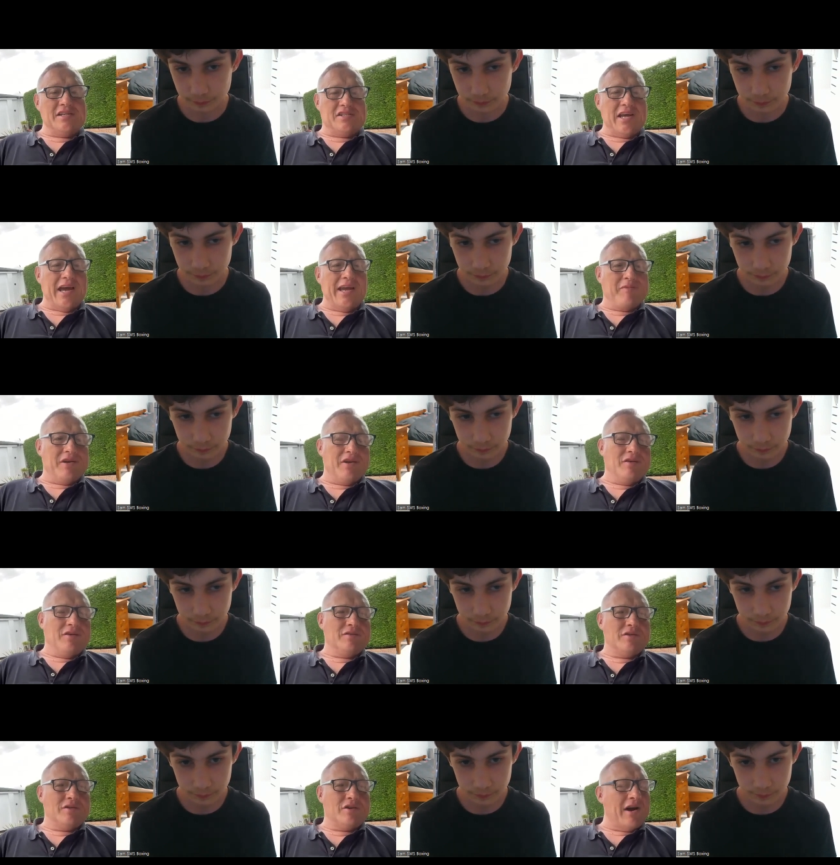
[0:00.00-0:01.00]
Speaker 1: debut.
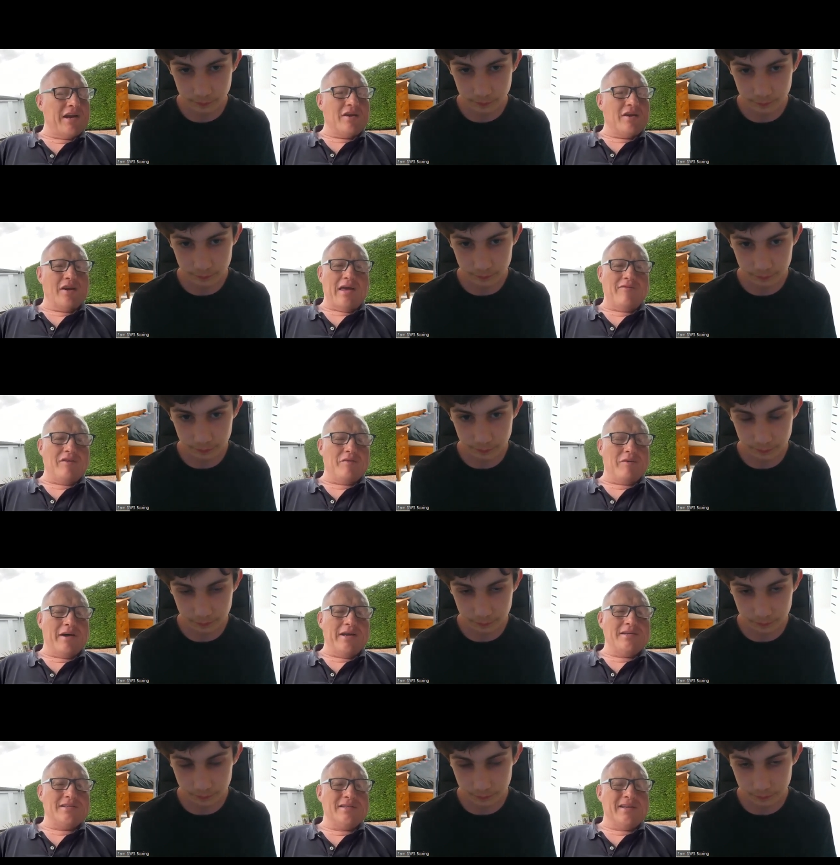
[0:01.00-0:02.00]
Great light
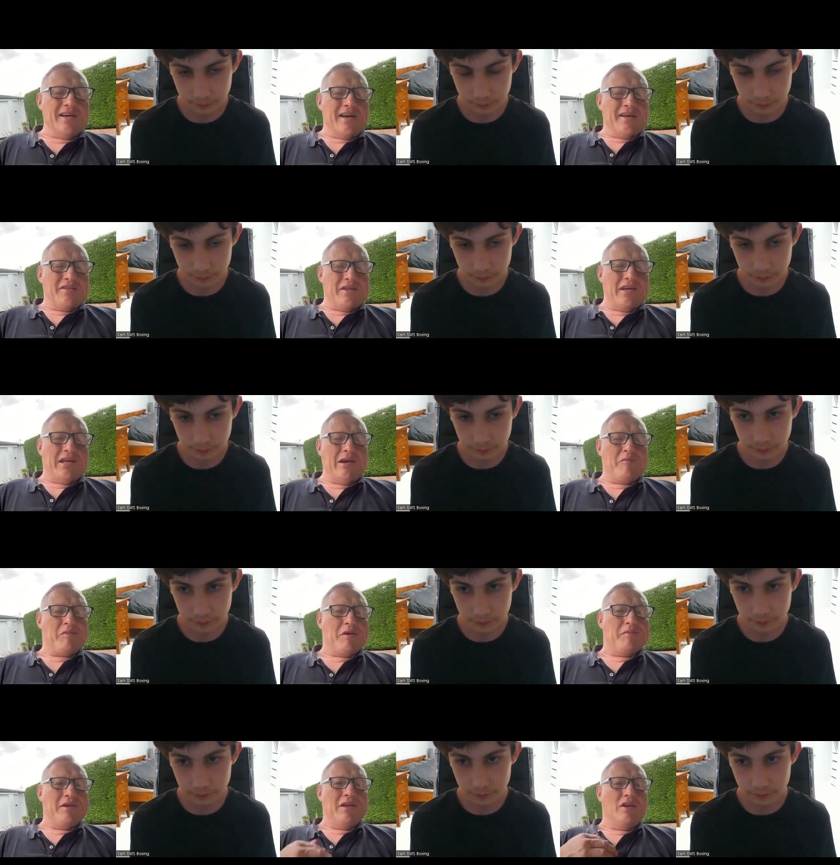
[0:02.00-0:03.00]
heavyweight. I think he'll
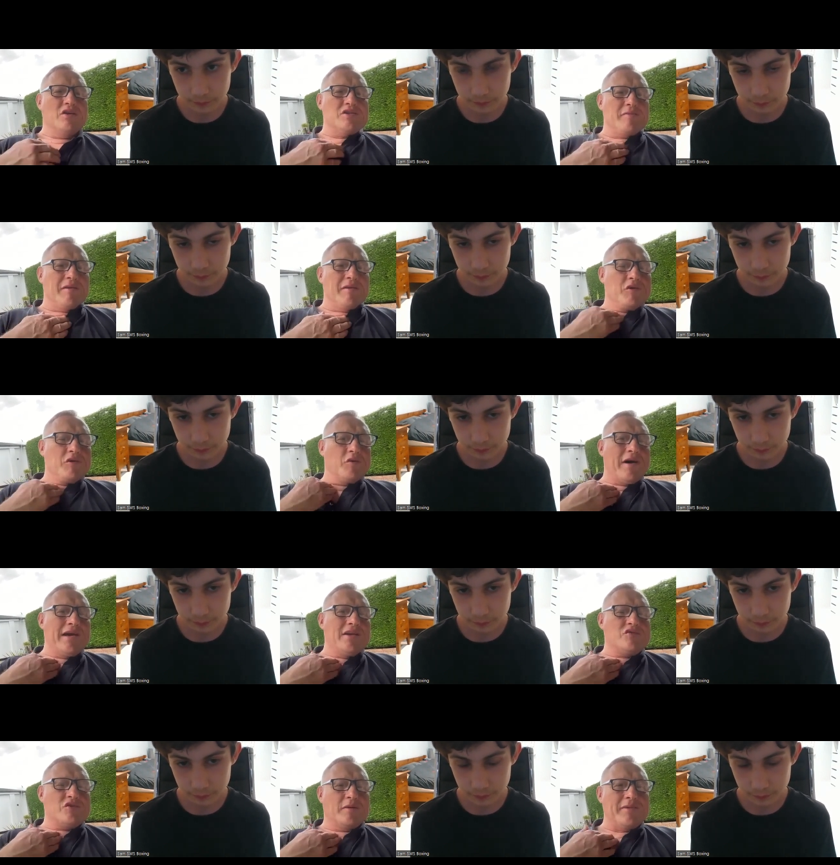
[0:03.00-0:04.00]
probably lose a bit more weight
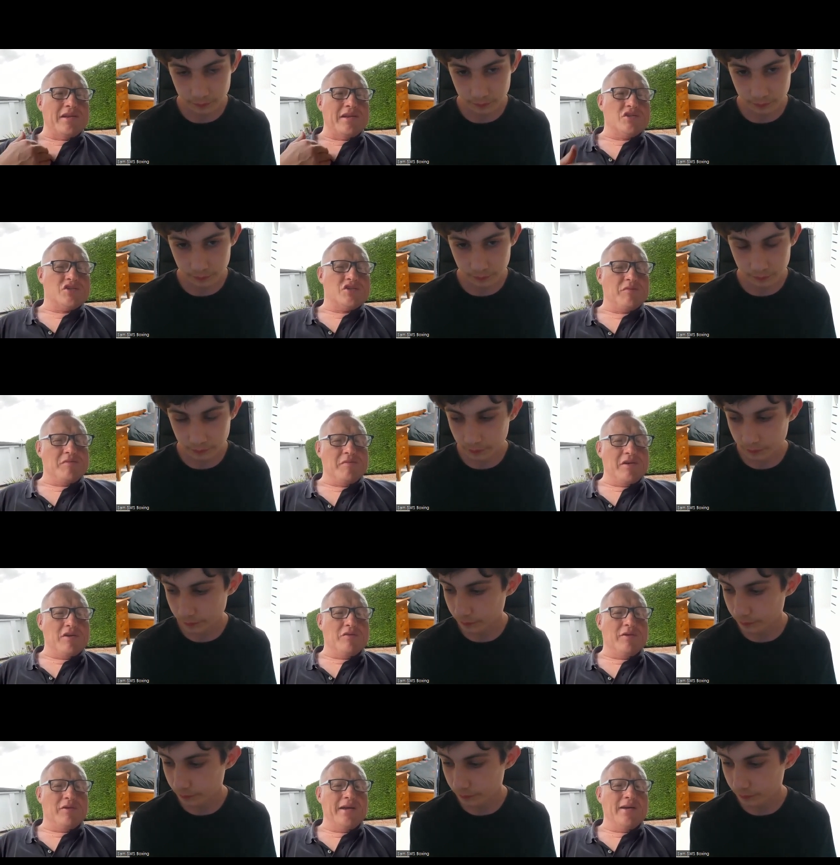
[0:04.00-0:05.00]
and drop down to super
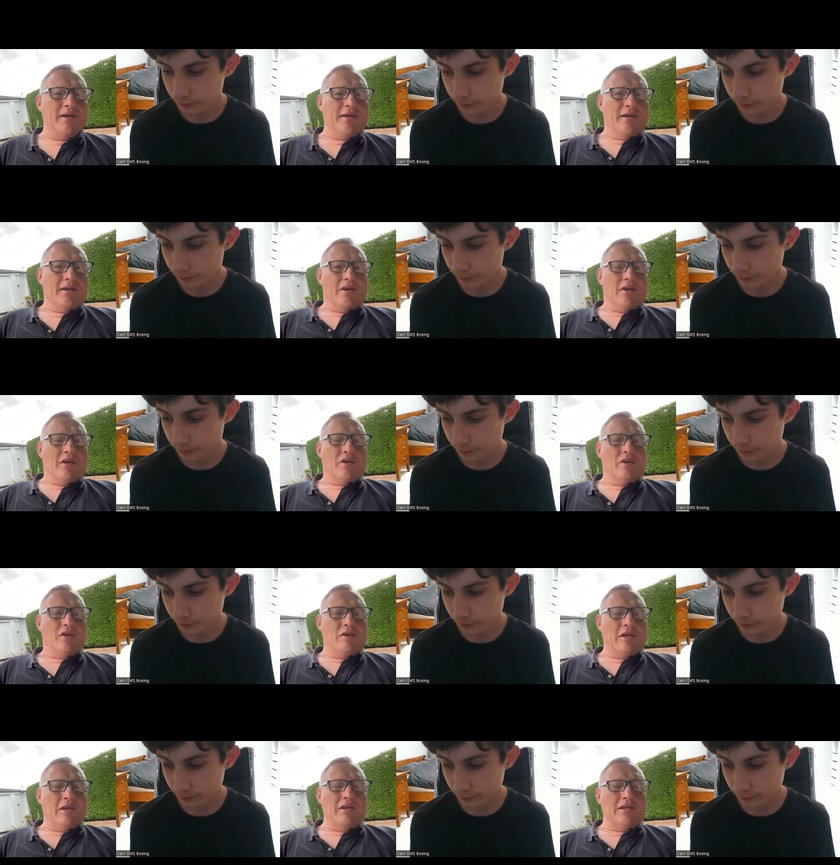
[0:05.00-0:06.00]
middleweight.
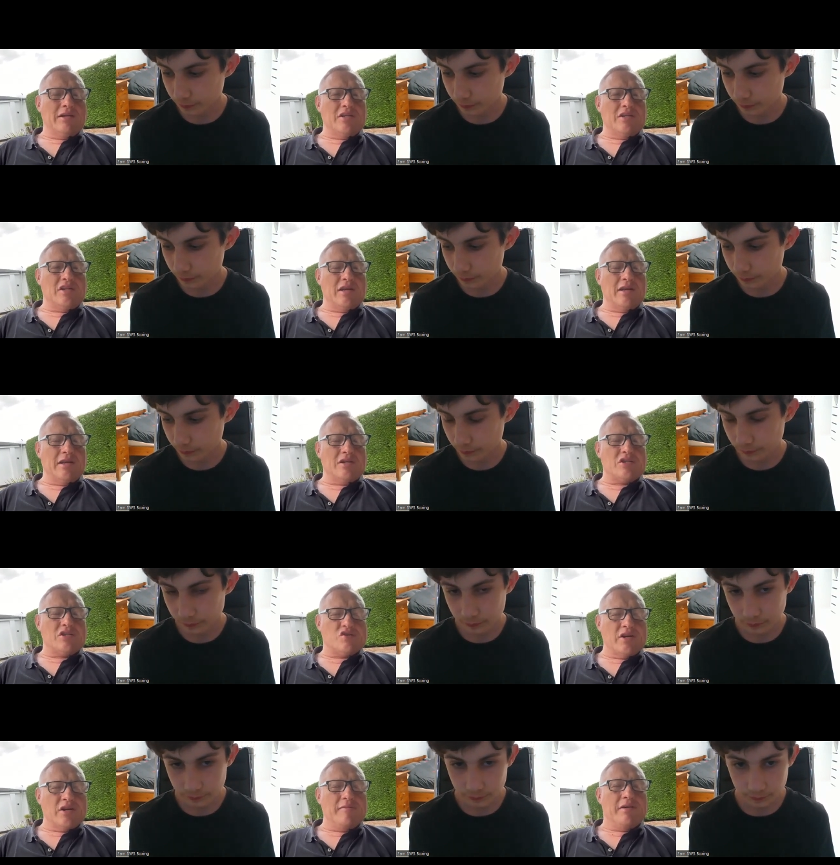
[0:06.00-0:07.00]
He, he's
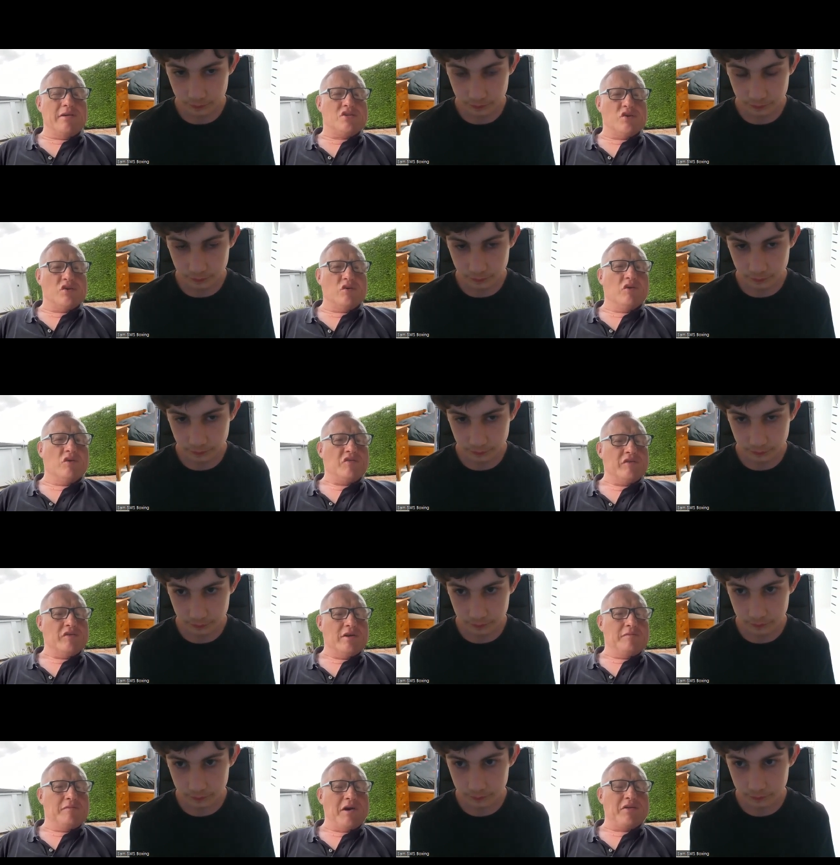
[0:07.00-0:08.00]
extremely tall for
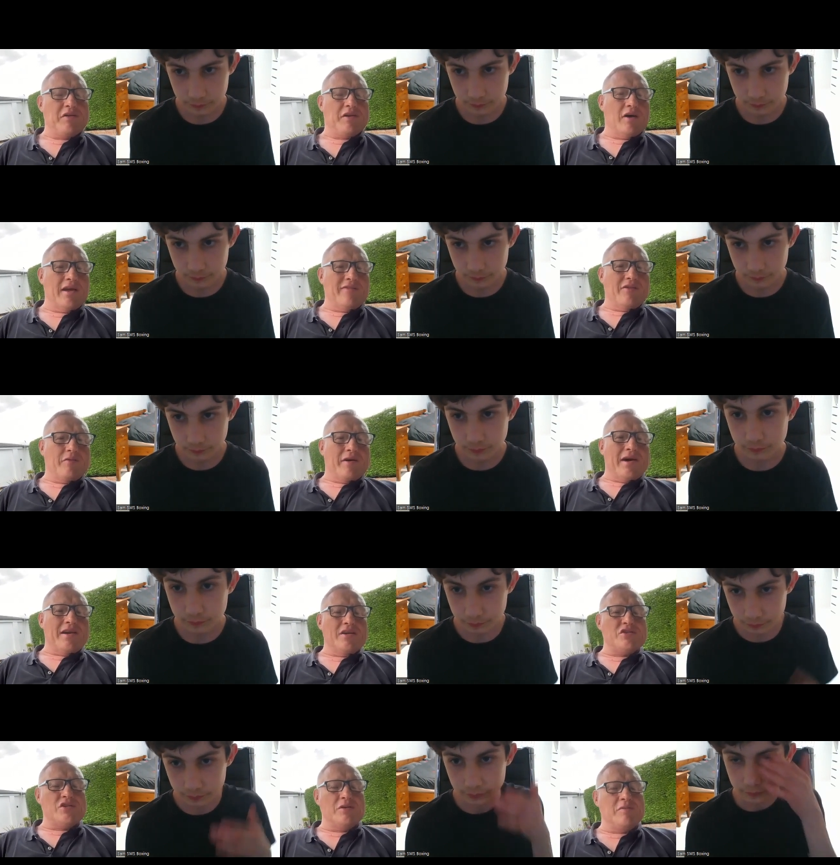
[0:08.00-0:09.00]
a, both a light heavyweight
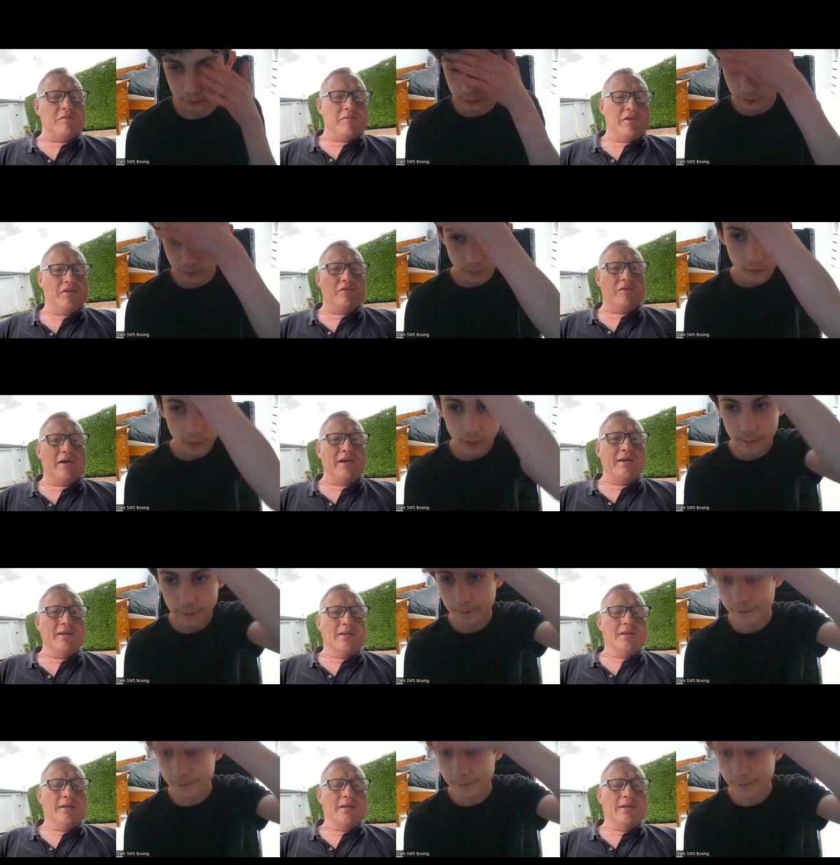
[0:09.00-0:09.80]
and a super middleweight.